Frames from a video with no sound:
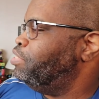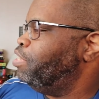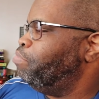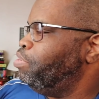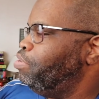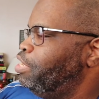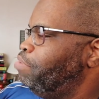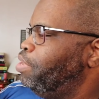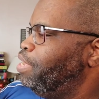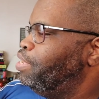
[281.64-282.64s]
Tell Me You Need
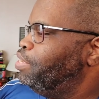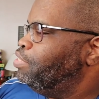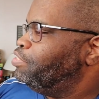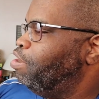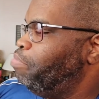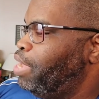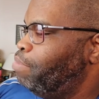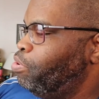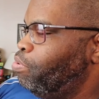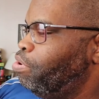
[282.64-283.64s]
Me, Tell Me I'm
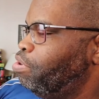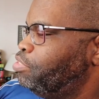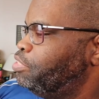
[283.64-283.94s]
Yours,